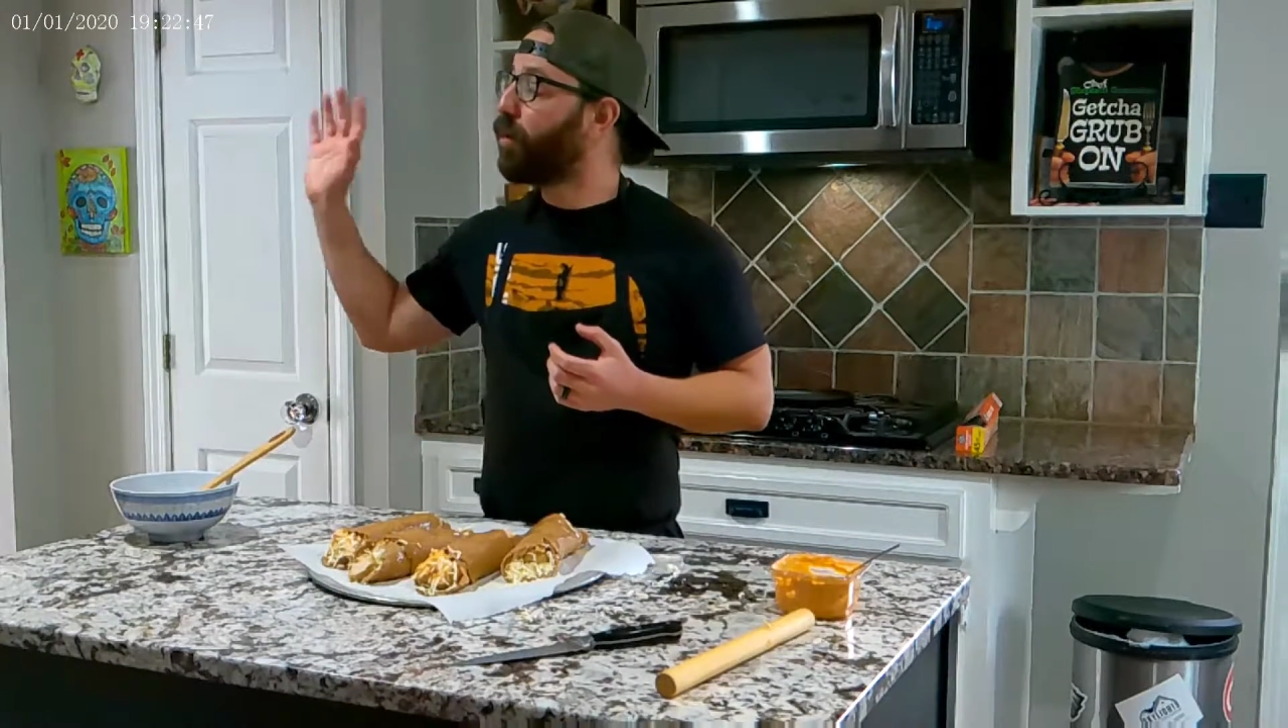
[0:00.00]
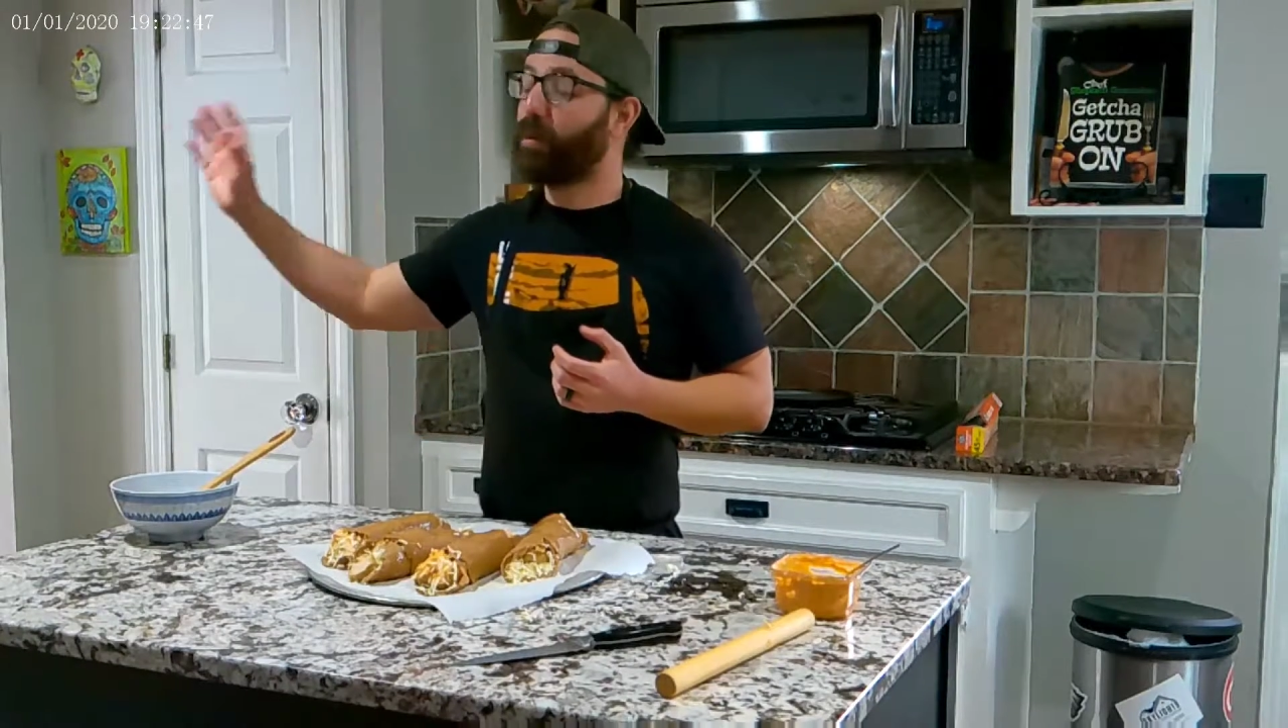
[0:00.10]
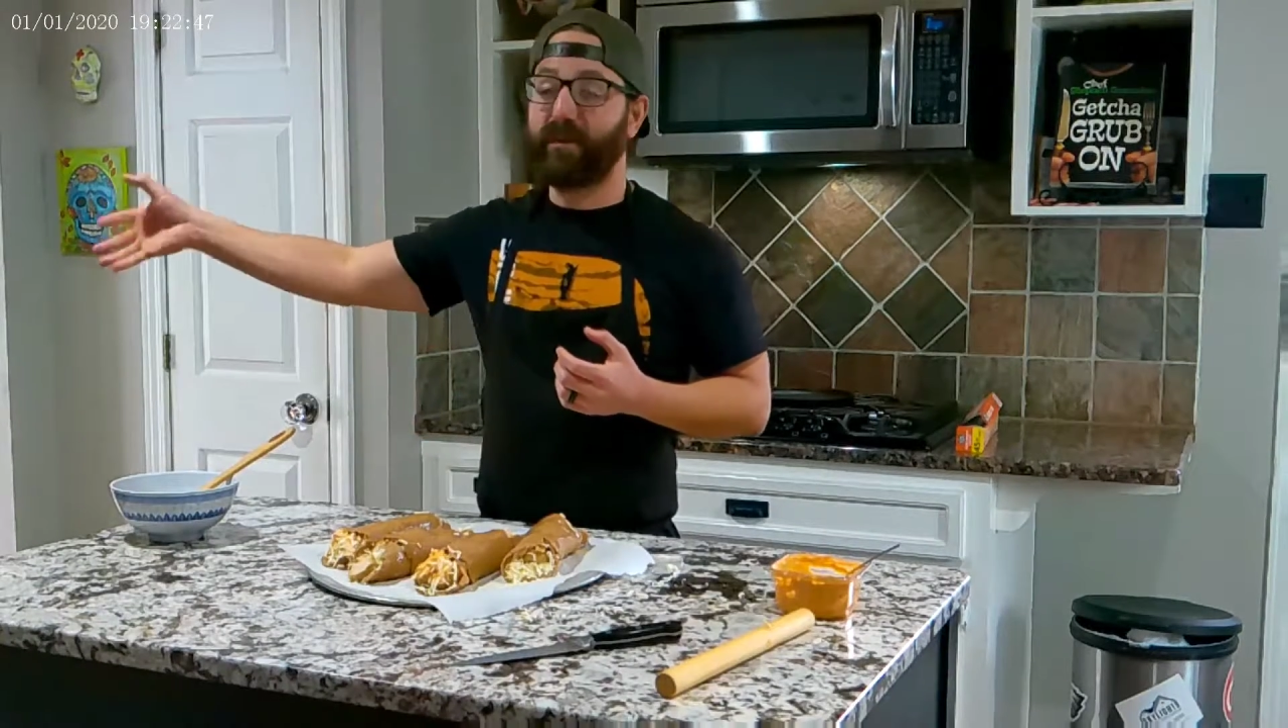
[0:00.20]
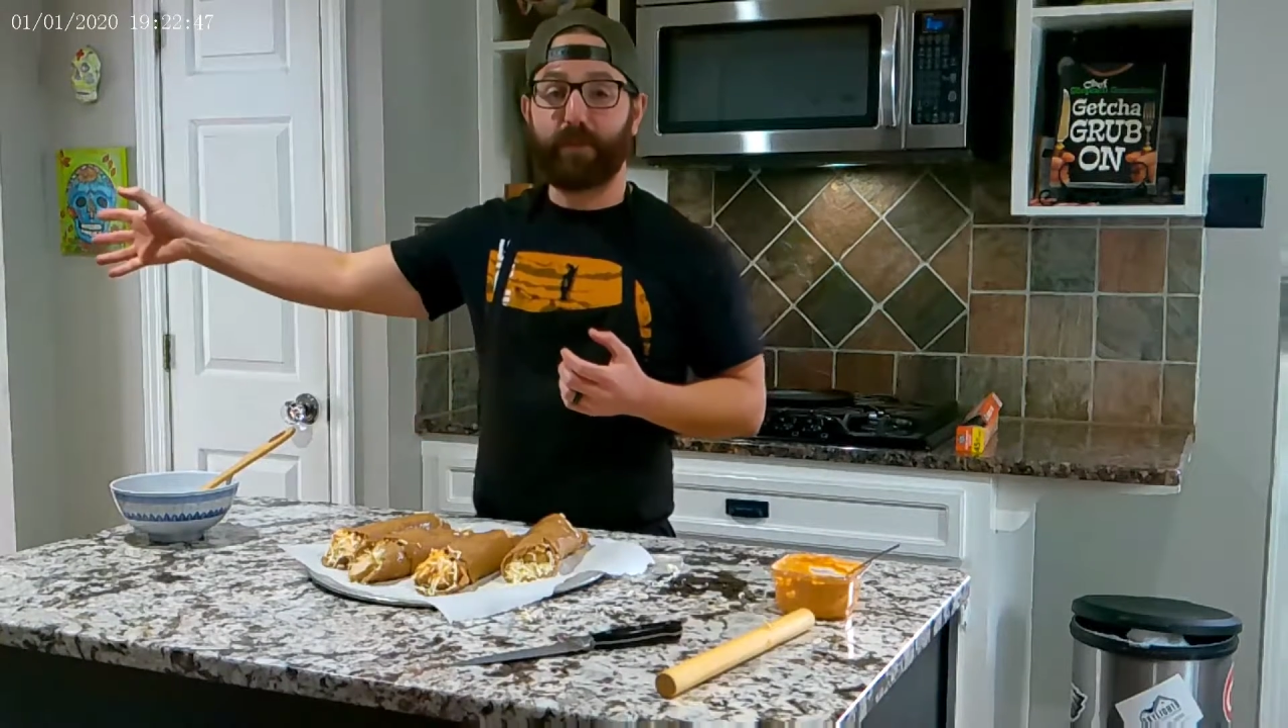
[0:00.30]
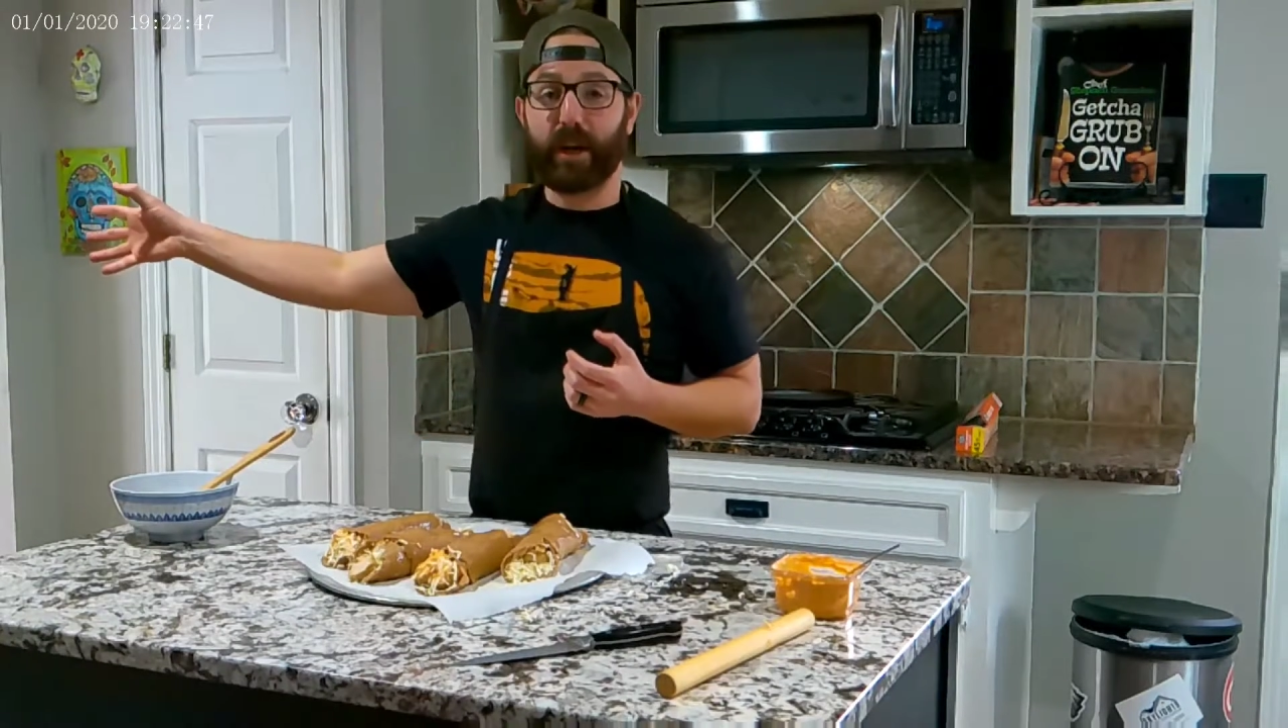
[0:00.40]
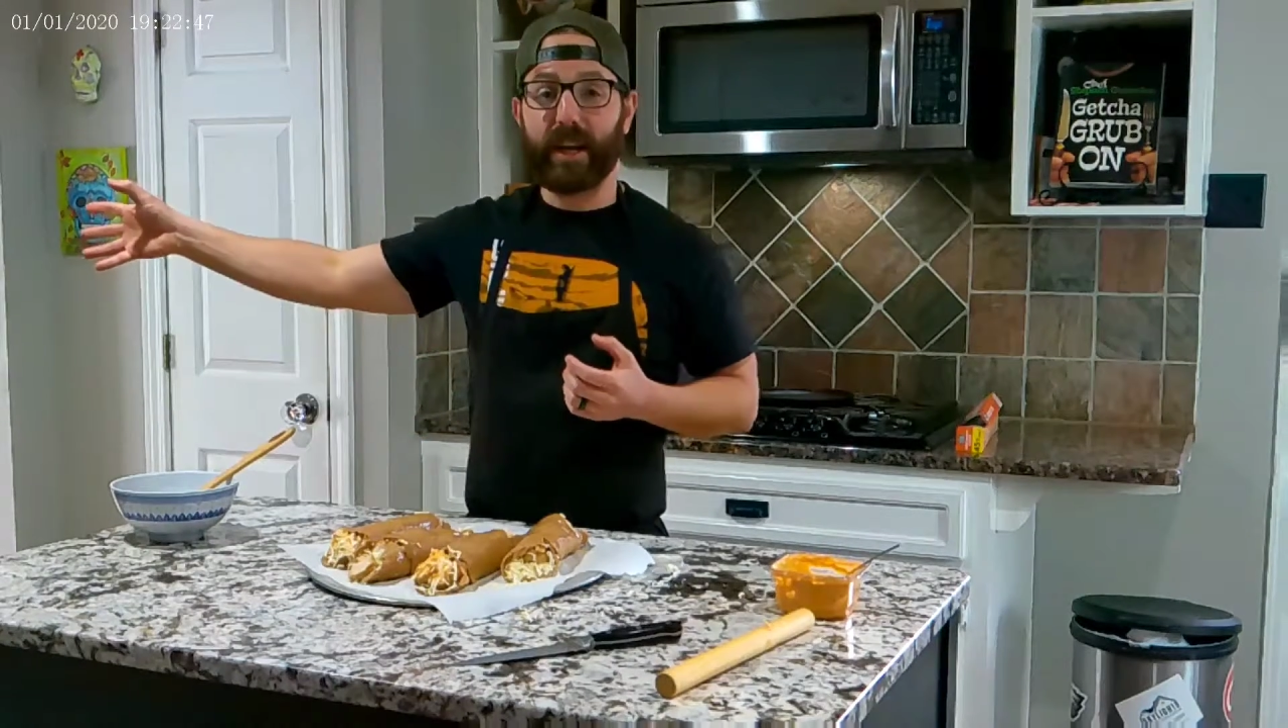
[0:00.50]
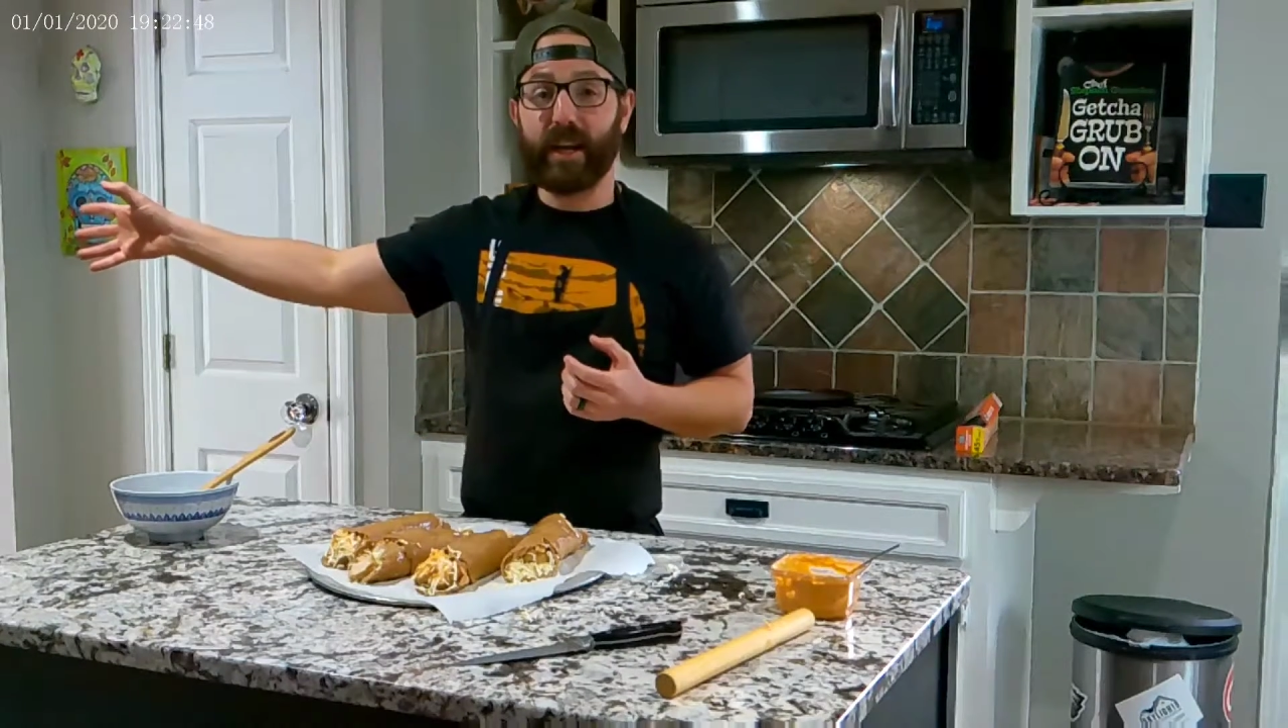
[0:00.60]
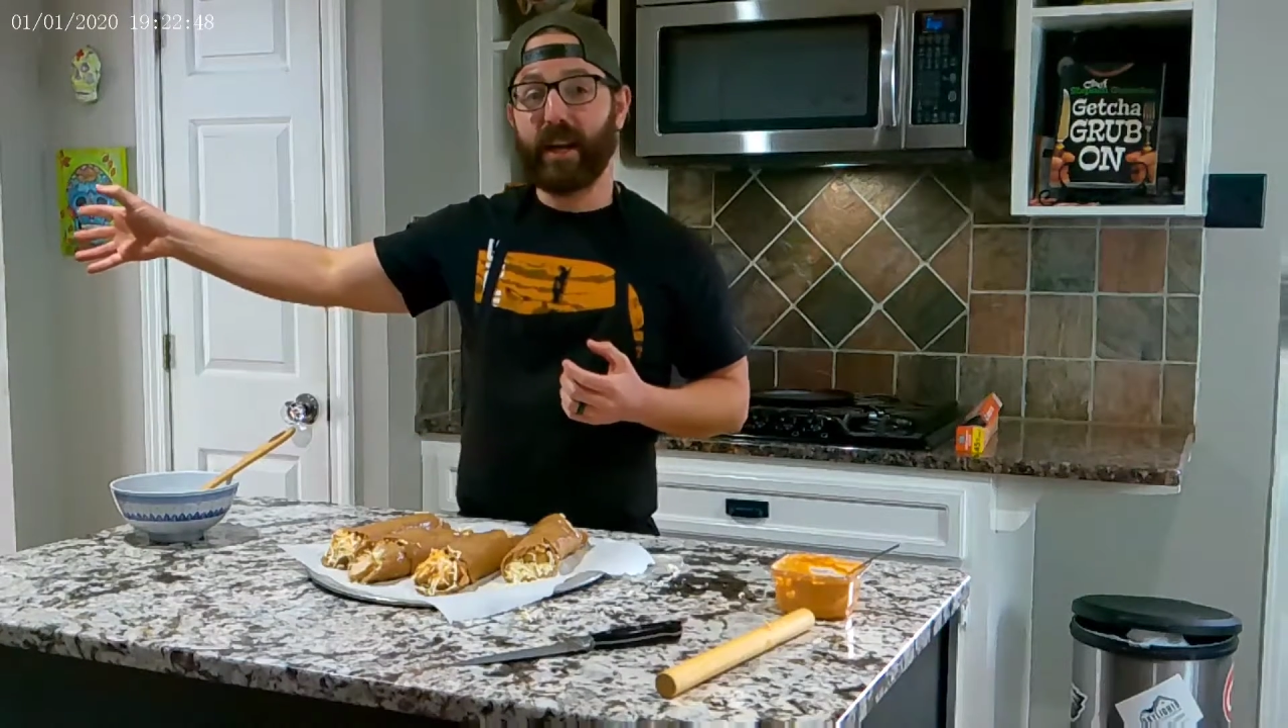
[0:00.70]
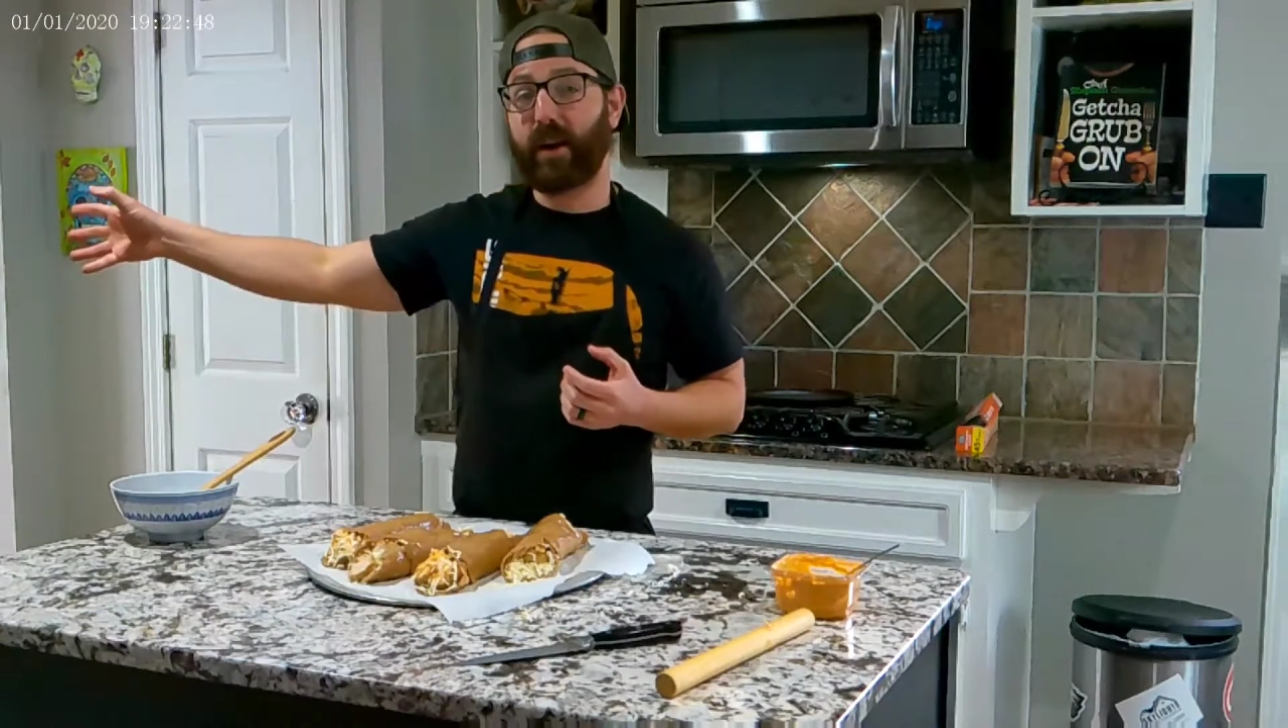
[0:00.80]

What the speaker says: we've preheated